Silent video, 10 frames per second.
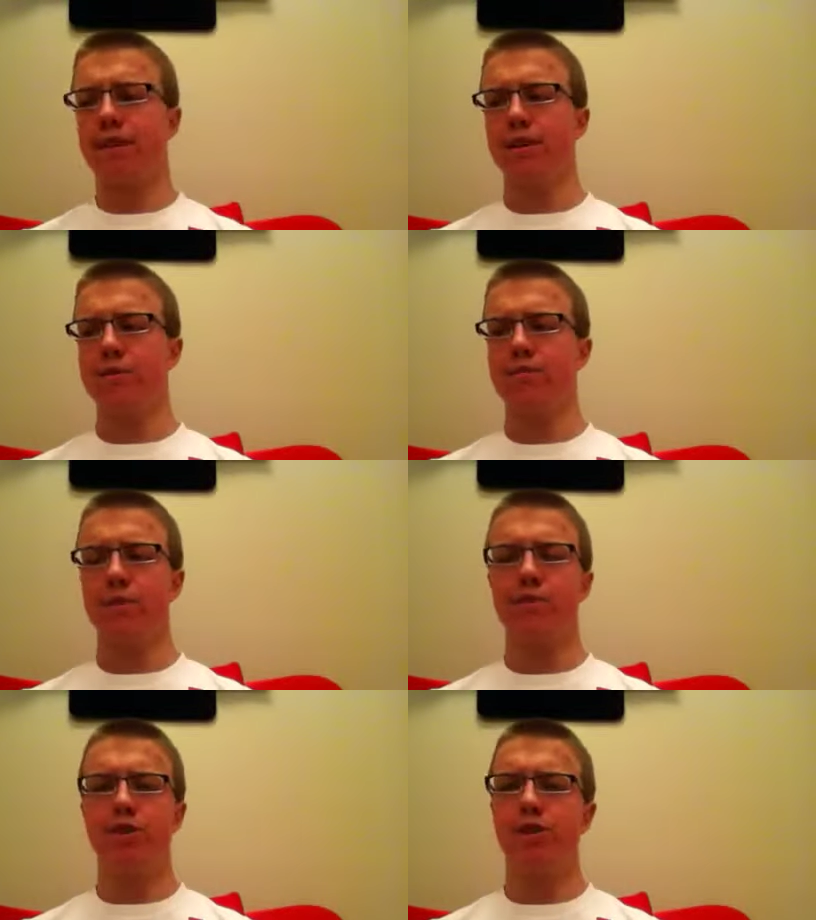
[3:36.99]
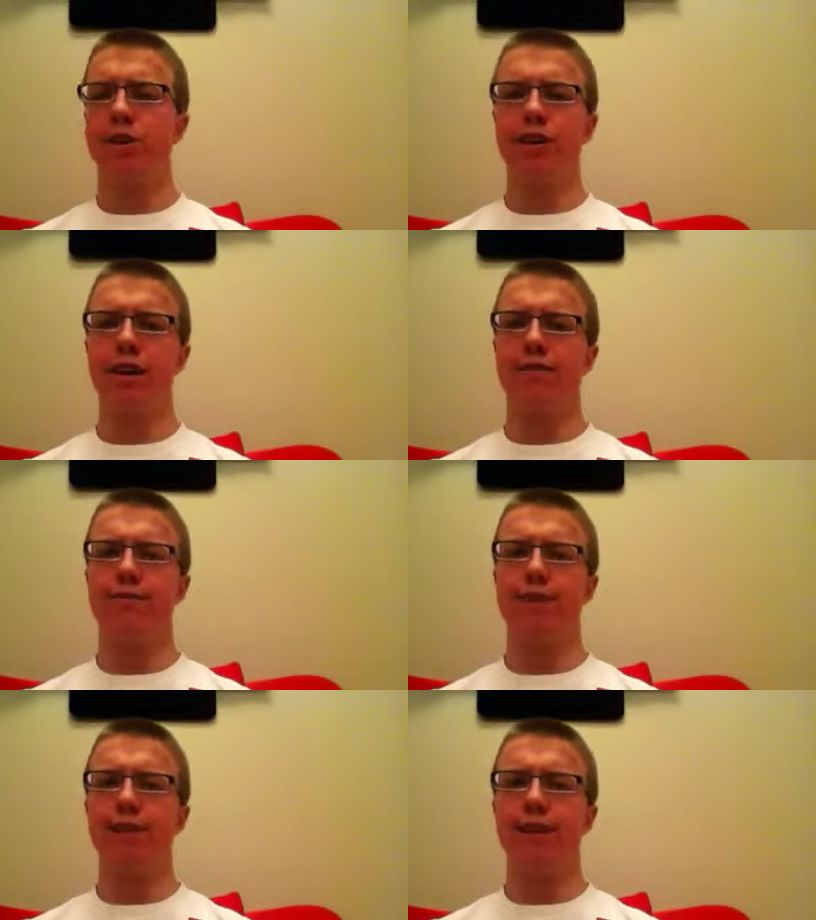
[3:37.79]
that's pretty much all I got
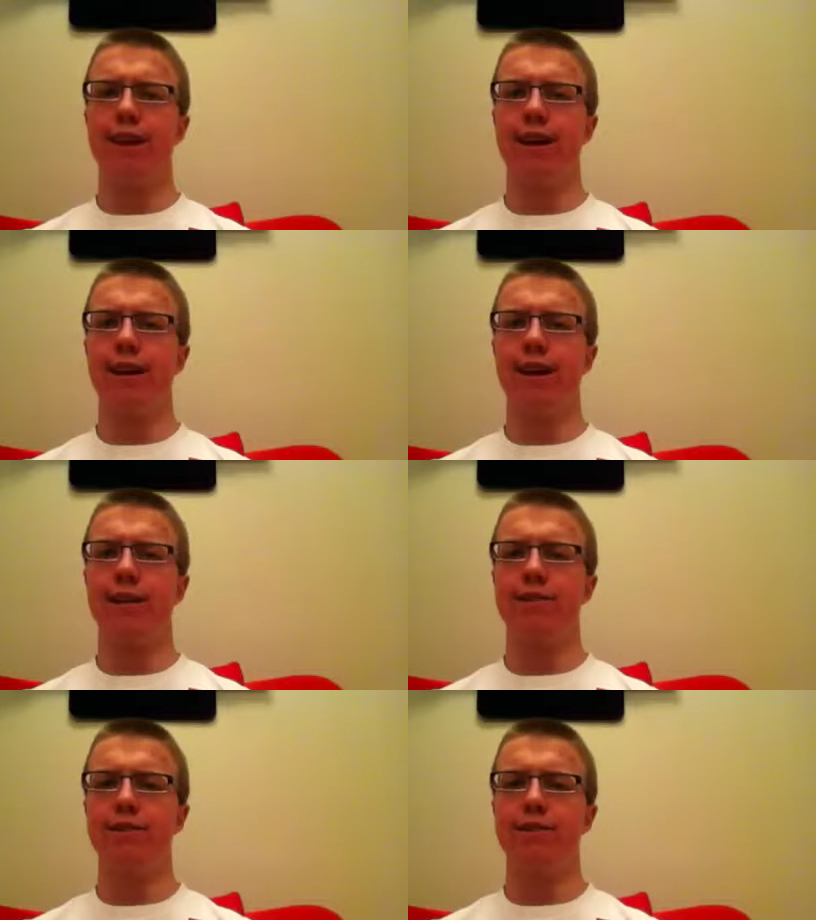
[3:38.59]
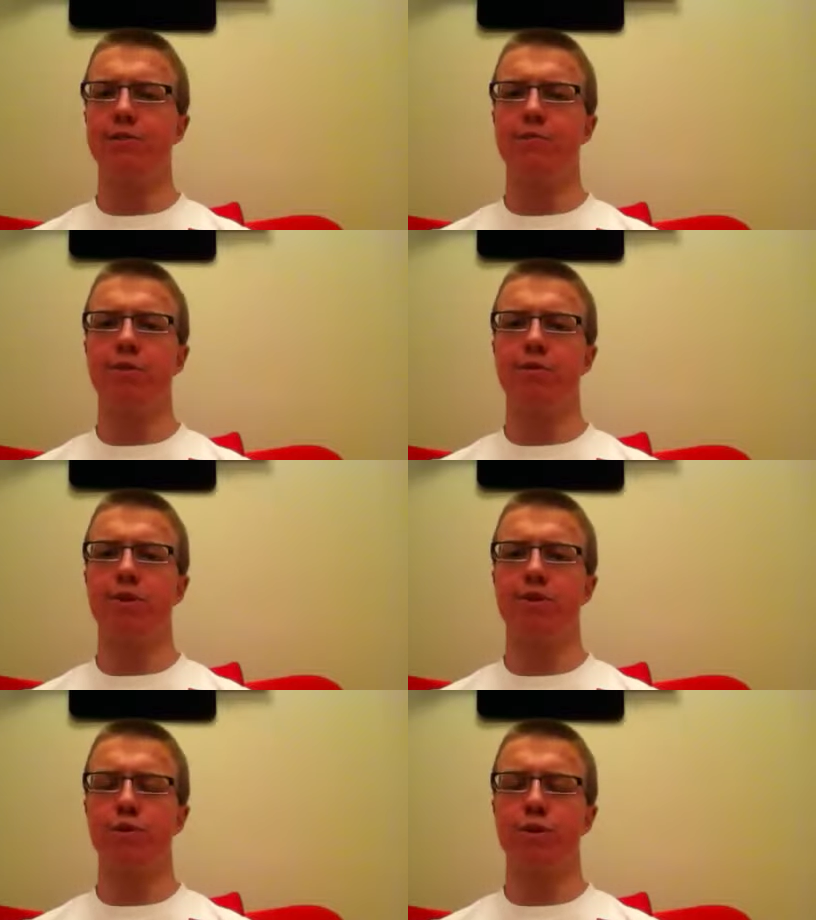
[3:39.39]
for you today, guys. It's pretty much
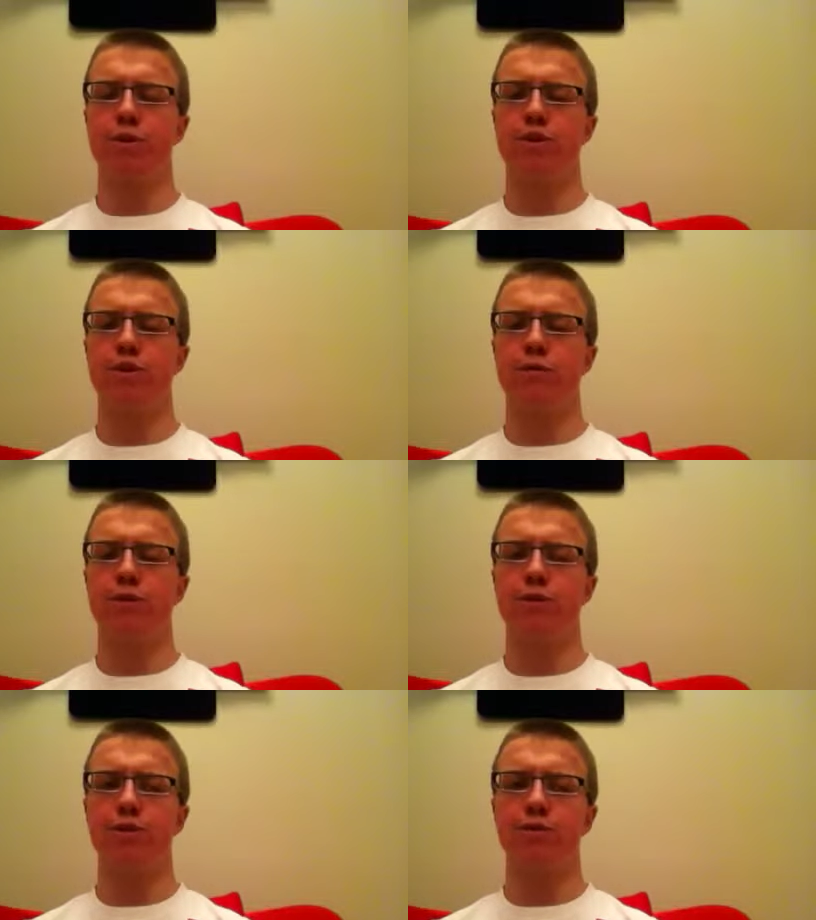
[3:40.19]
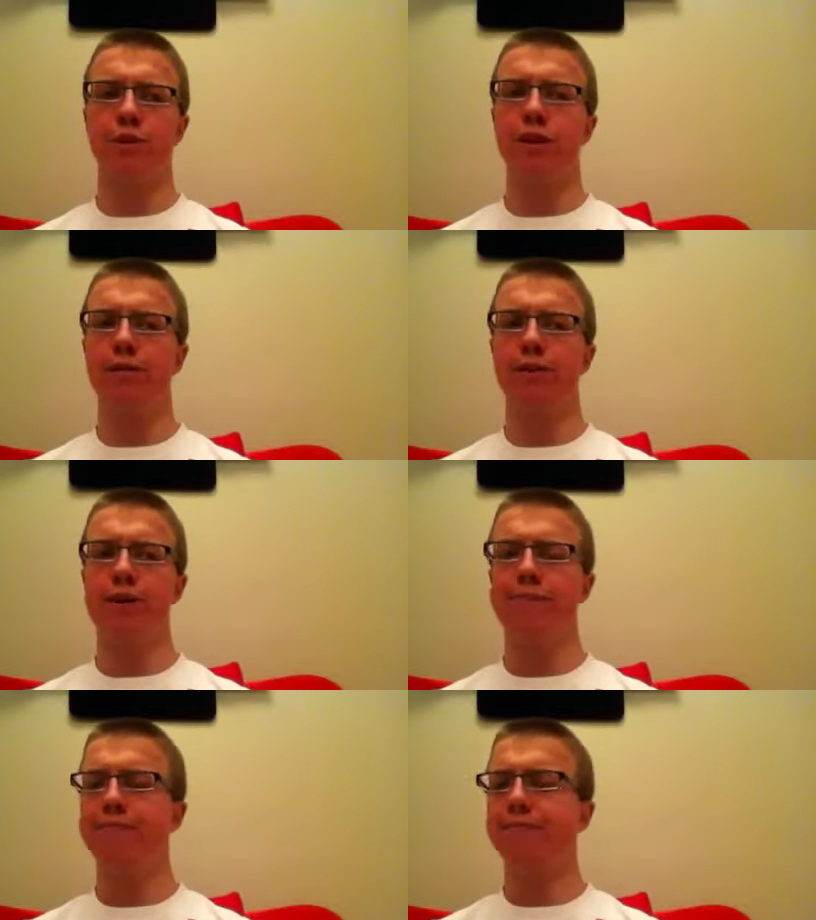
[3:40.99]
short, simple, and sweet, but